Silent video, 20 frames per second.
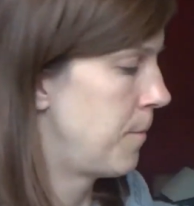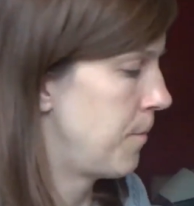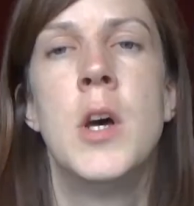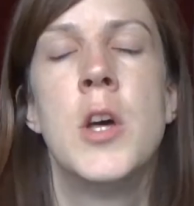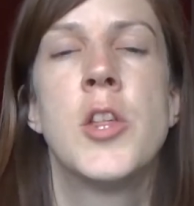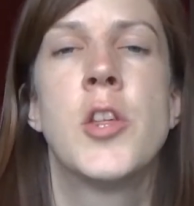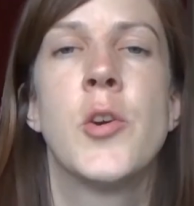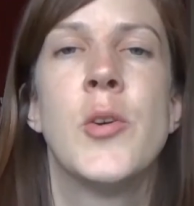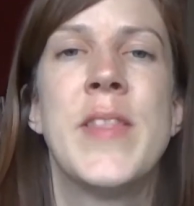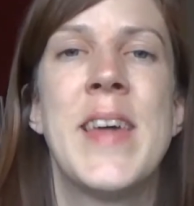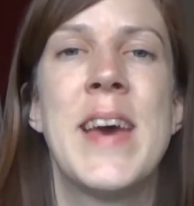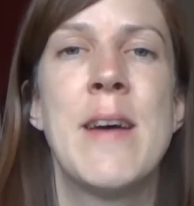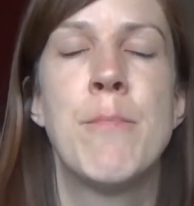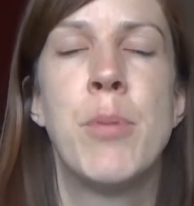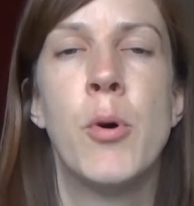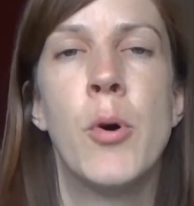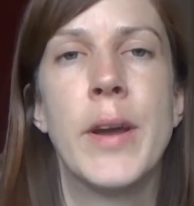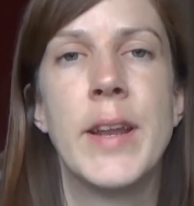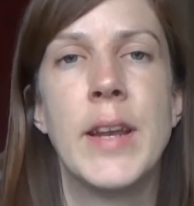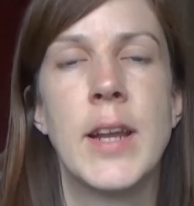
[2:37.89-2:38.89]
So at that
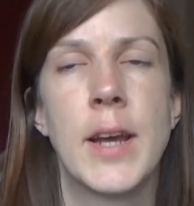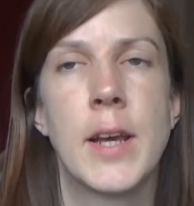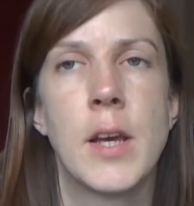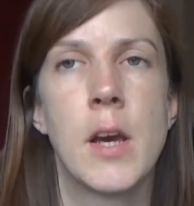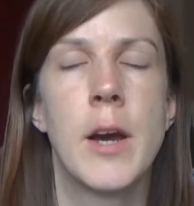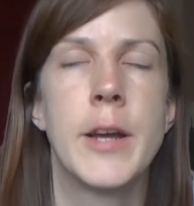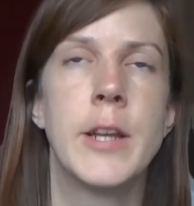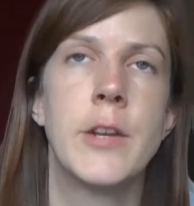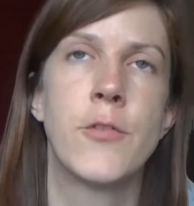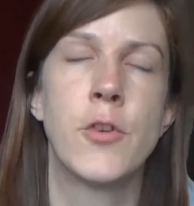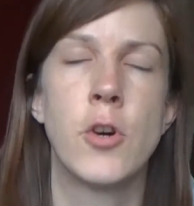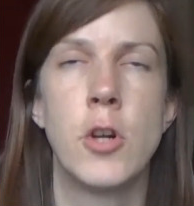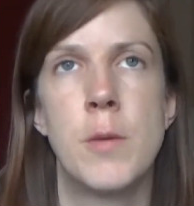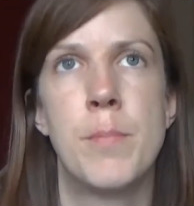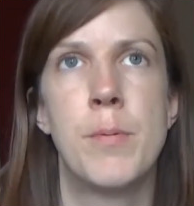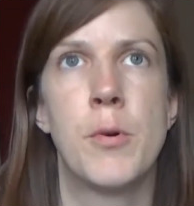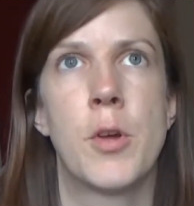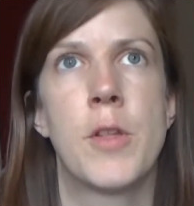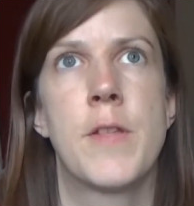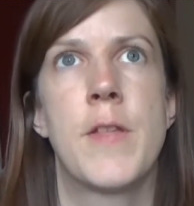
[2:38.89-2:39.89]
point, I kind of got the
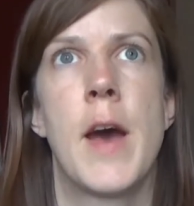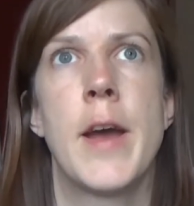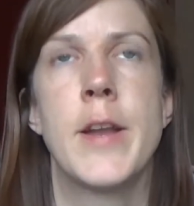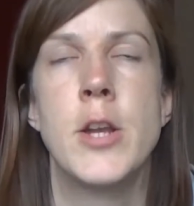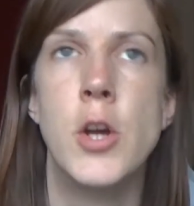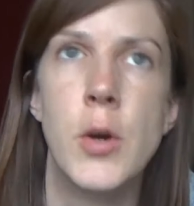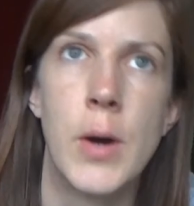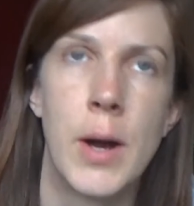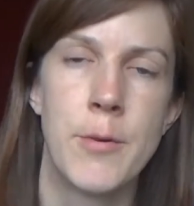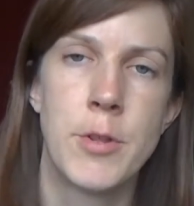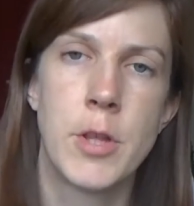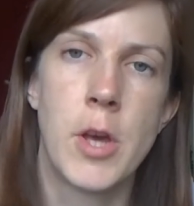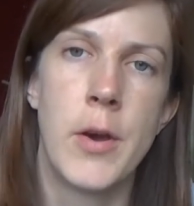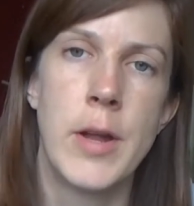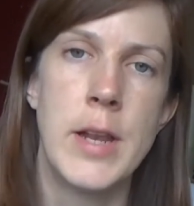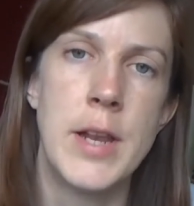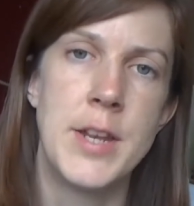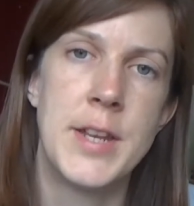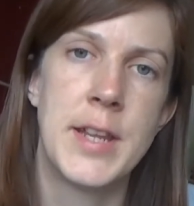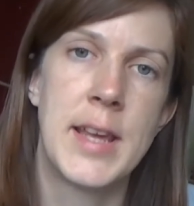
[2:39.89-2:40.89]
books that I knew I was
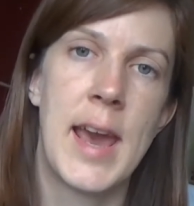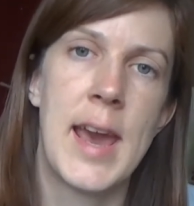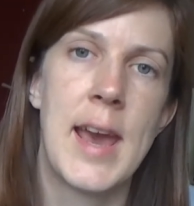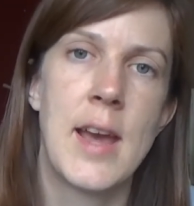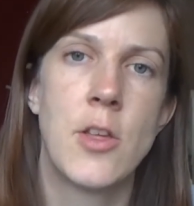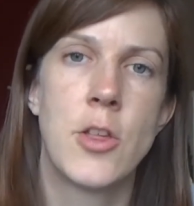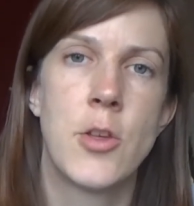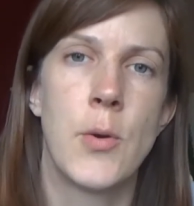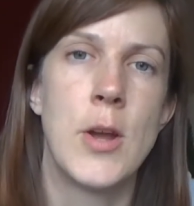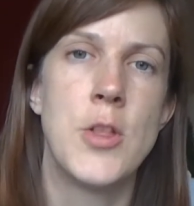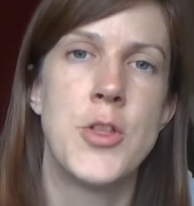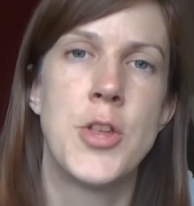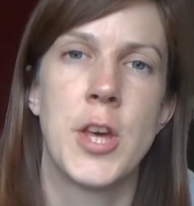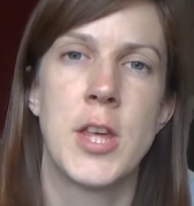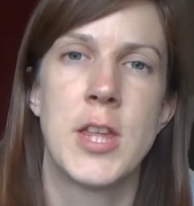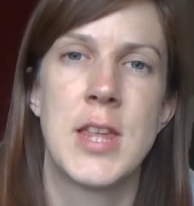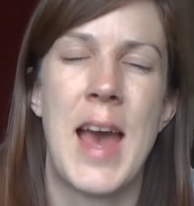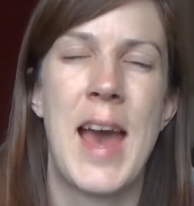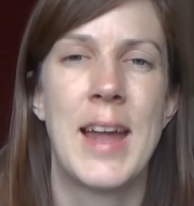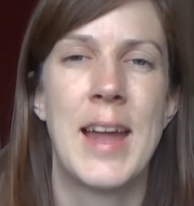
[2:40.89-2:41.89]
going in to get, so I
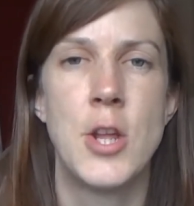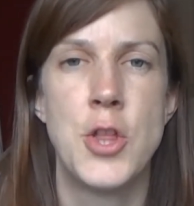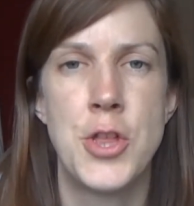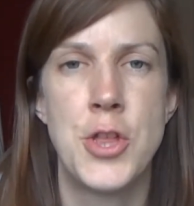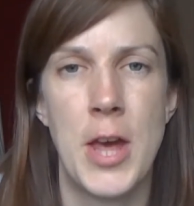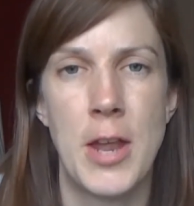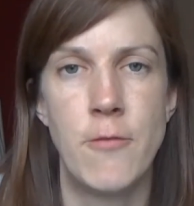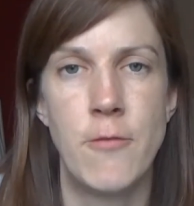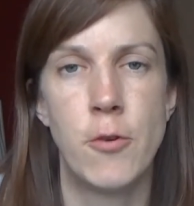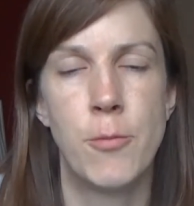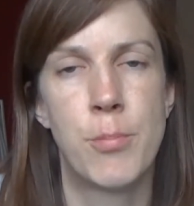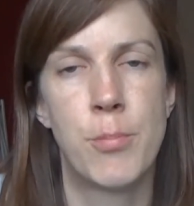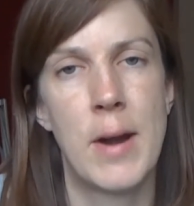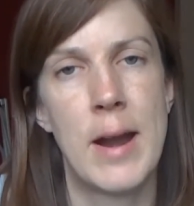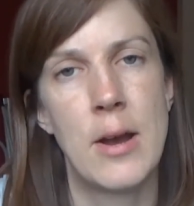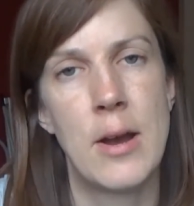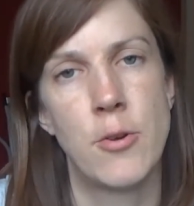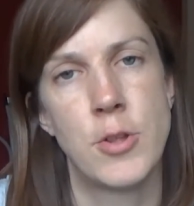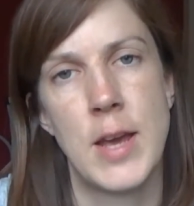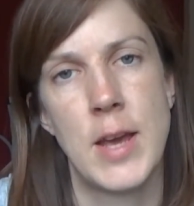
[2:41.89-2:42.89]
just had a general
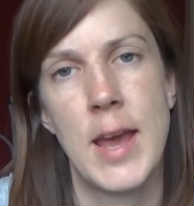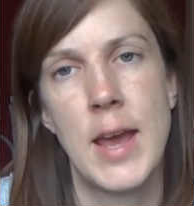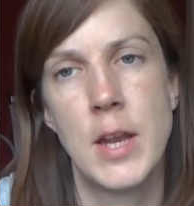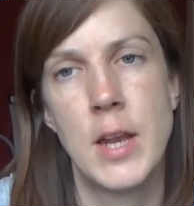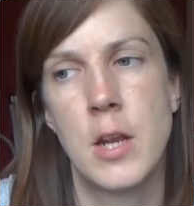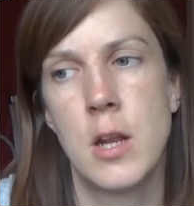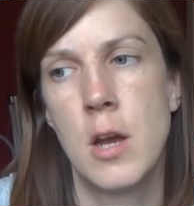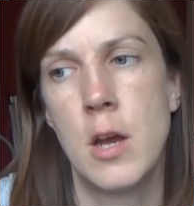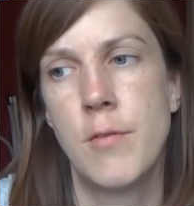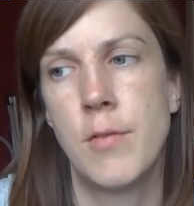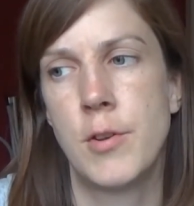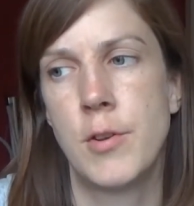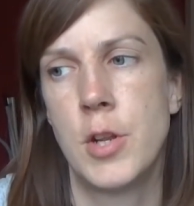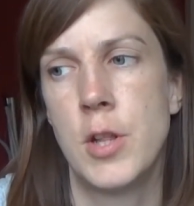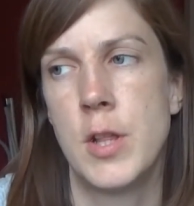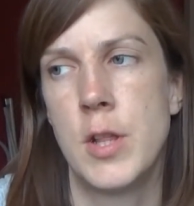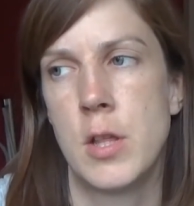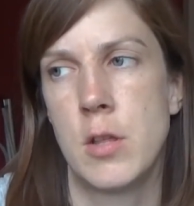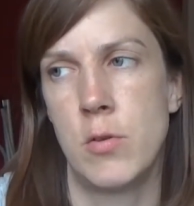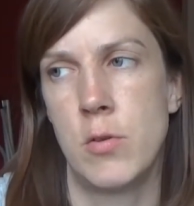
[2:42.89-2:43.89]
browse. I headed over
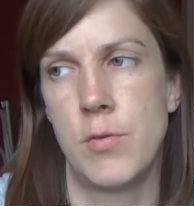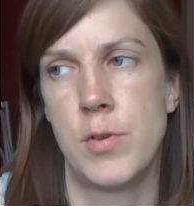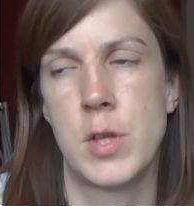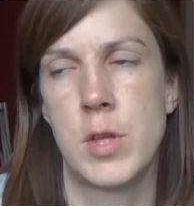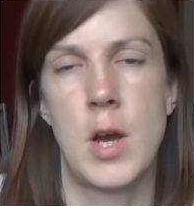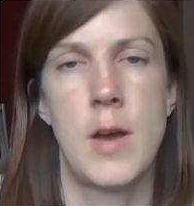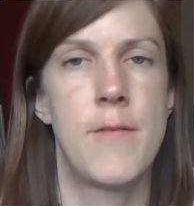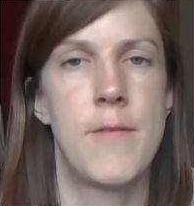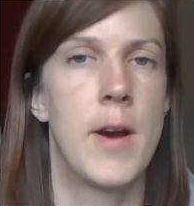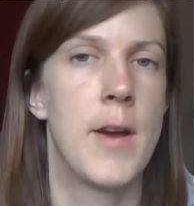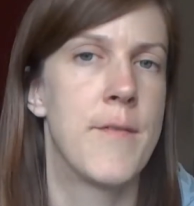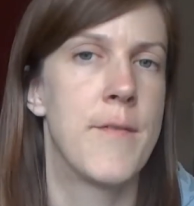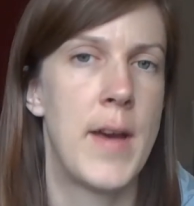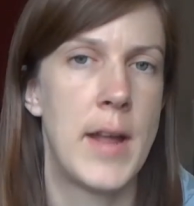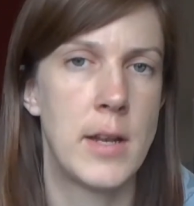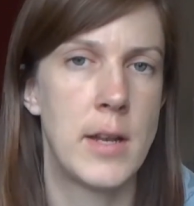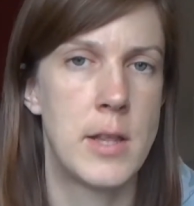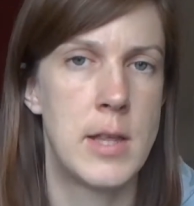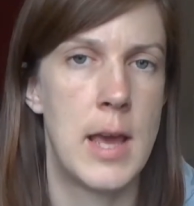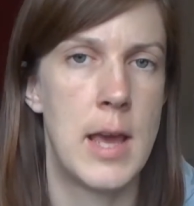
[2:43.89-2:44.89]
to the sort of sci-fi
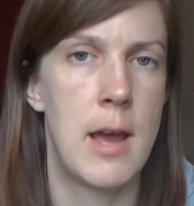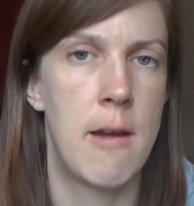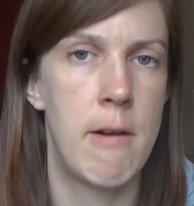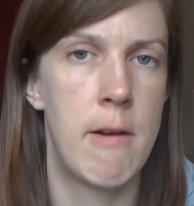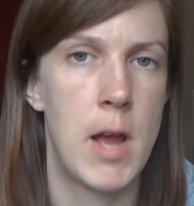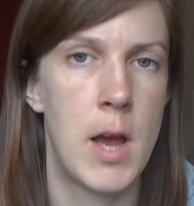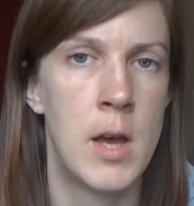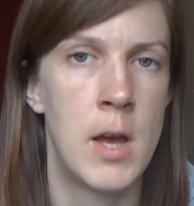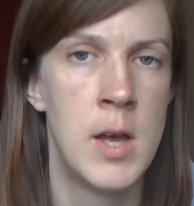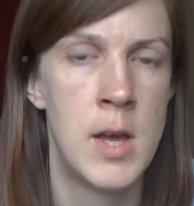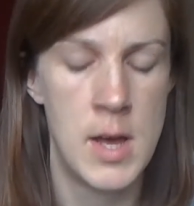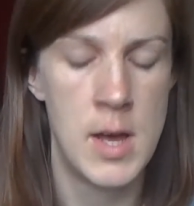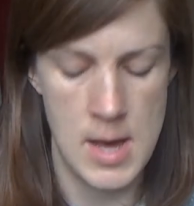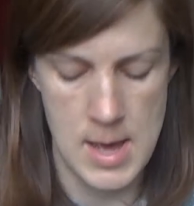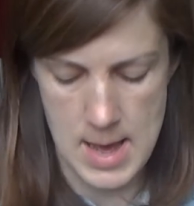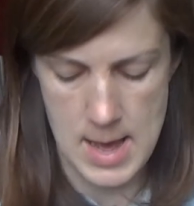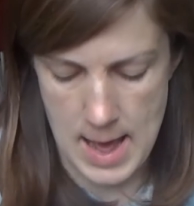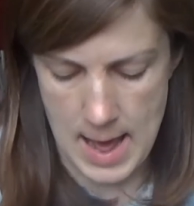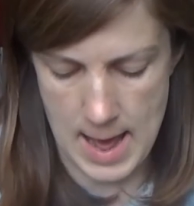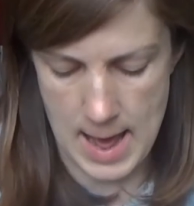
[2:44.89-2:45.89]
fantasy area
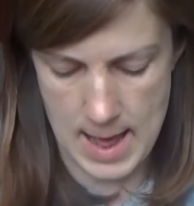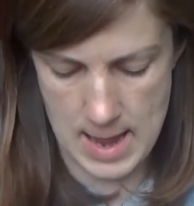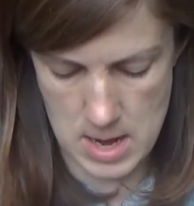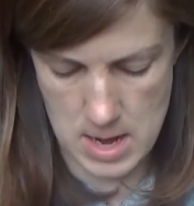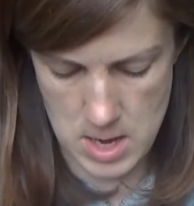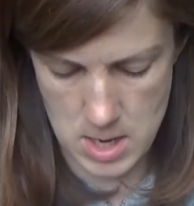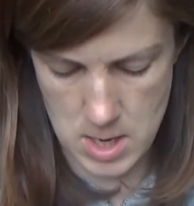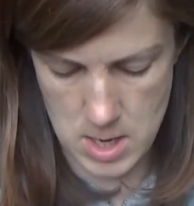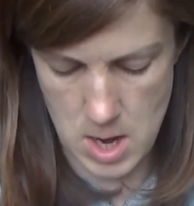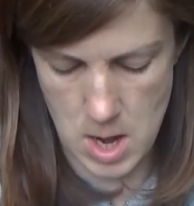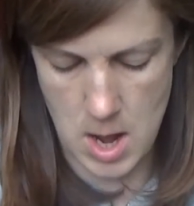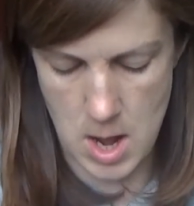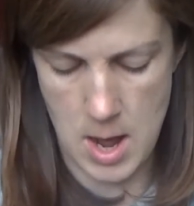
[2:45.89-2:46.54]
and